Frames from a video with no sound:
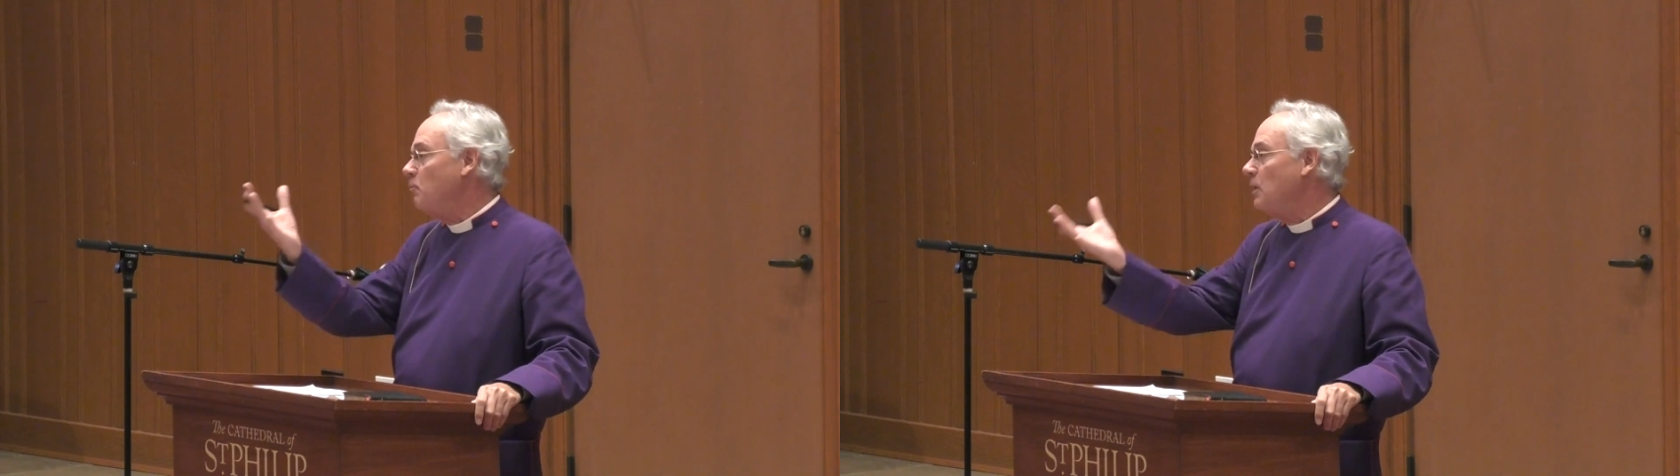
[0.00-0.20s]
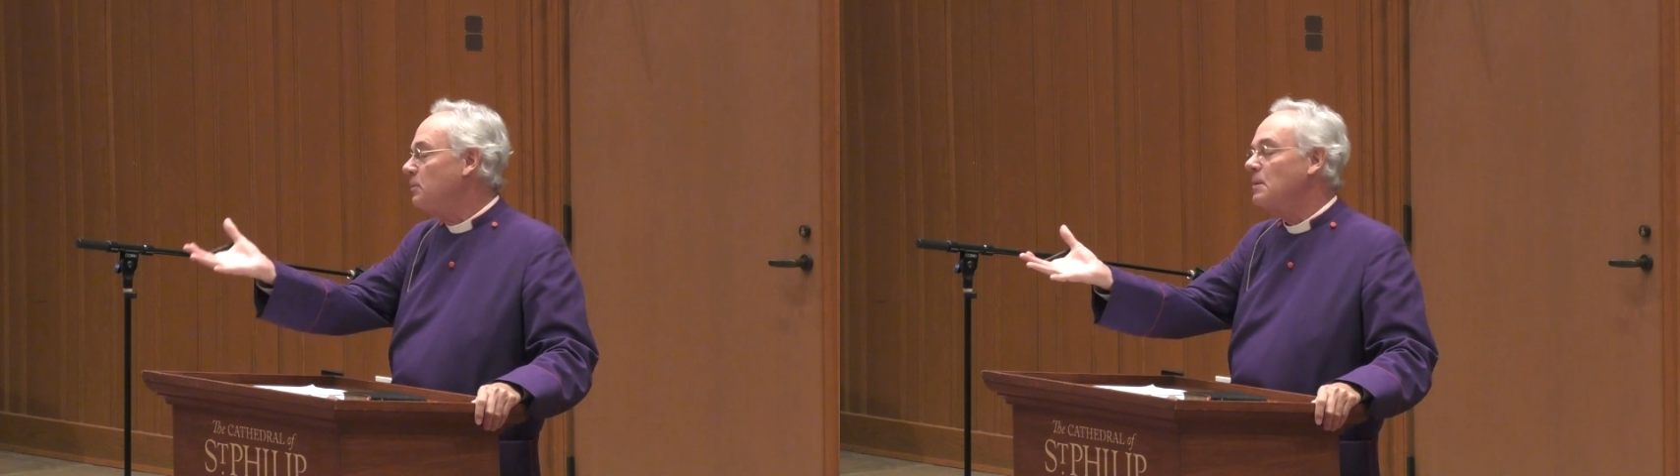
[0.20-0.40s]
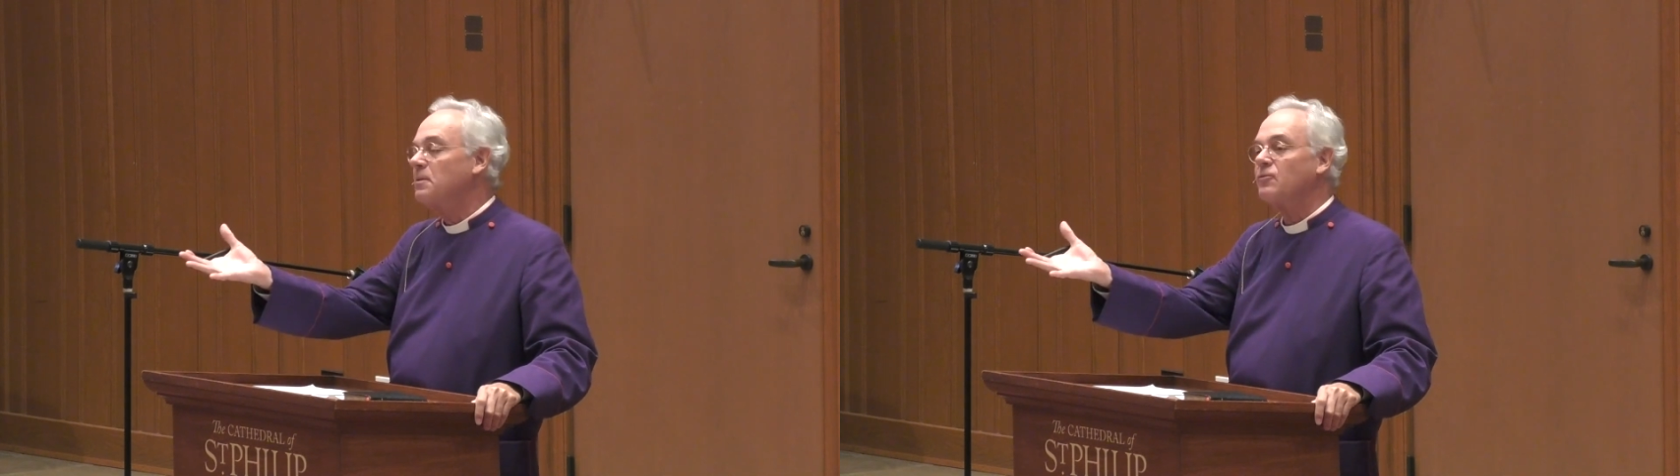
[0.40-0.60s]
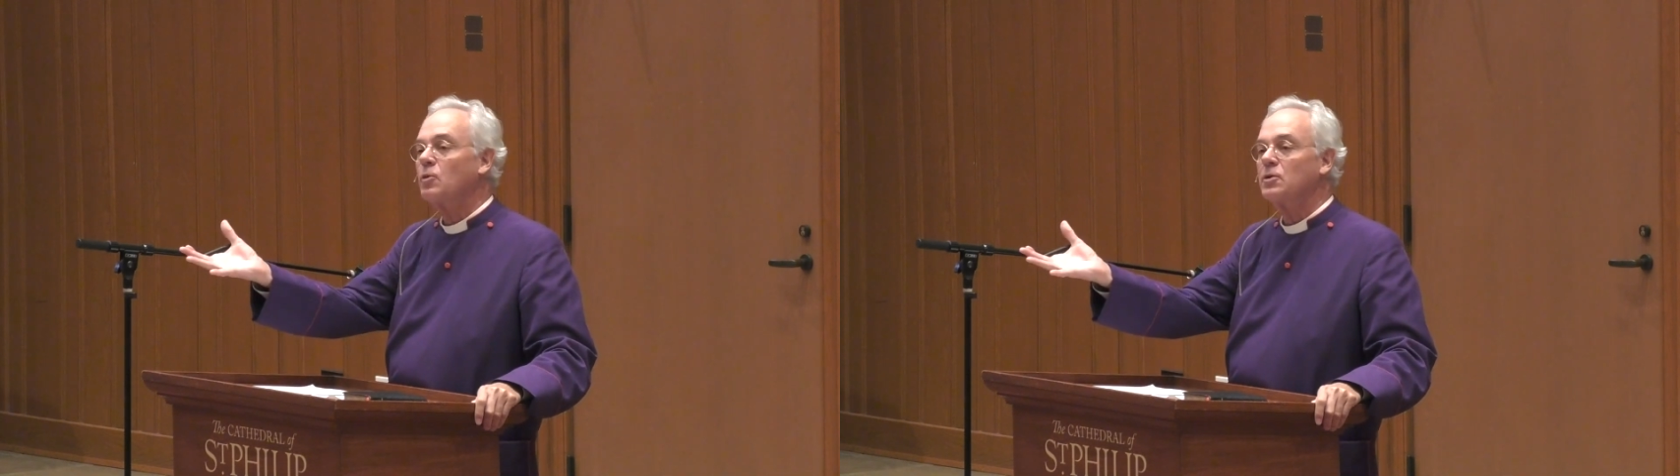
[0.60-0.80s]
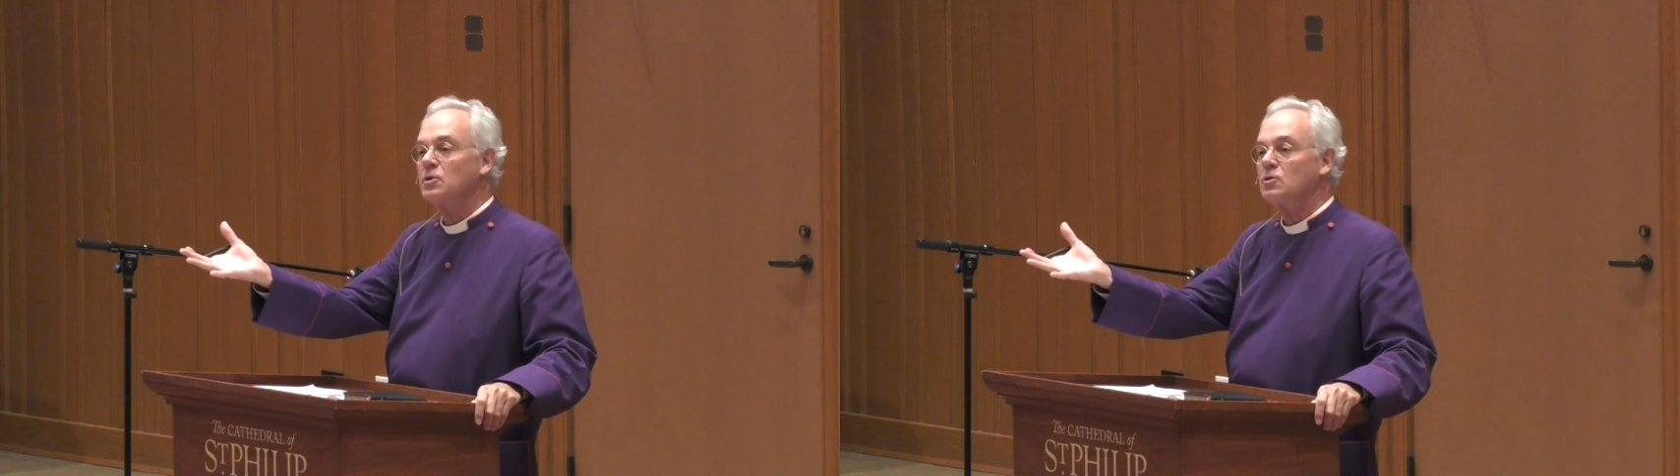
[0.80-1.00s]
we put
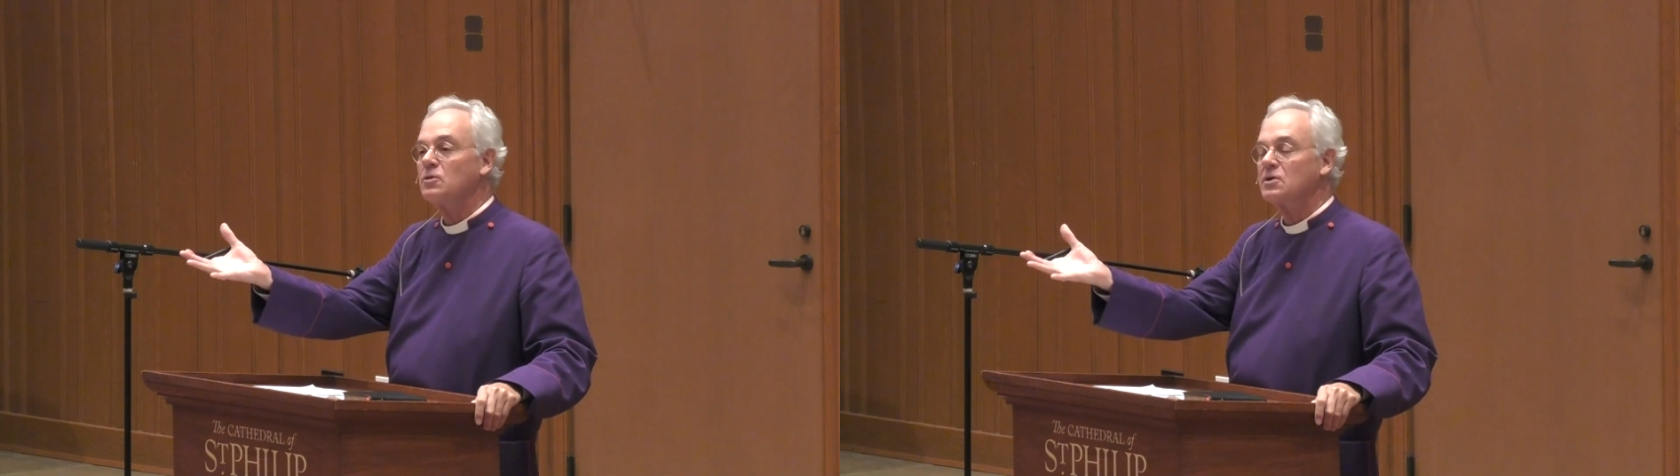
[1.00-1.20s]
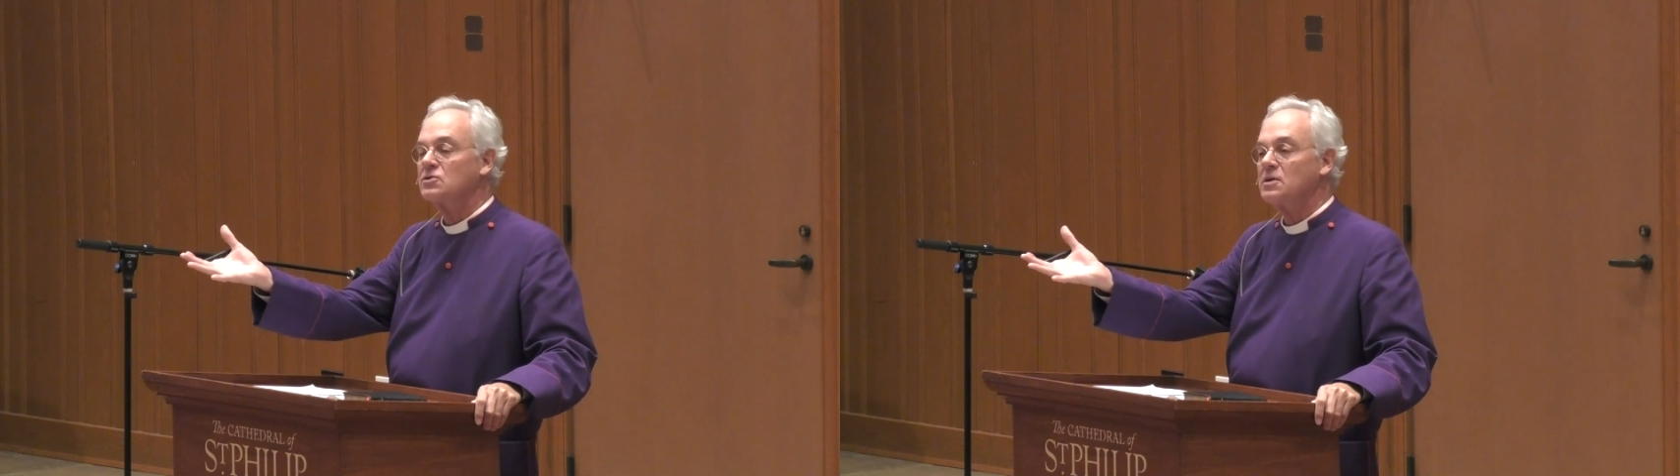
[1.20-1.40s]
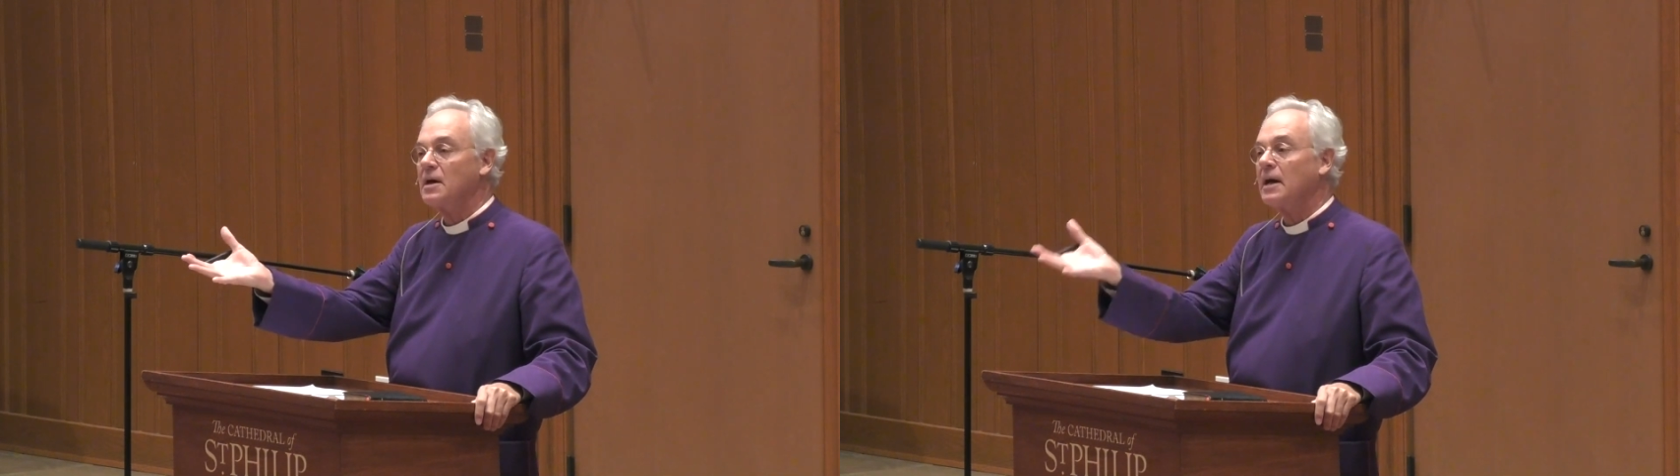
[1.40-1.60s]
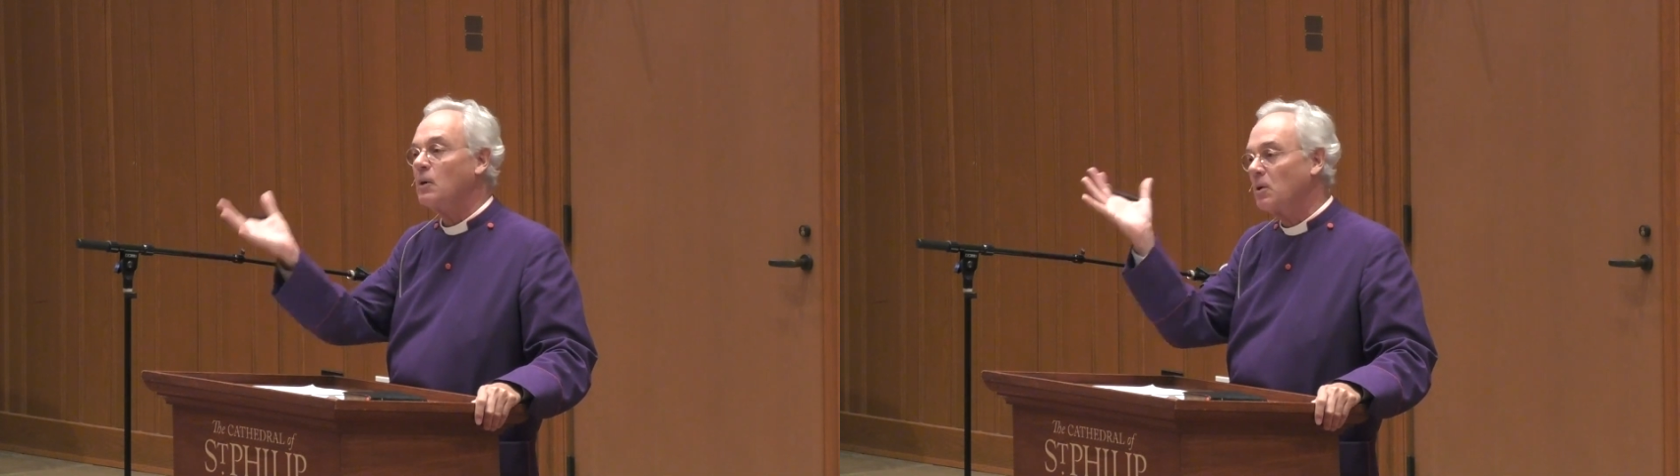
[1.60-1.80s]
before you this day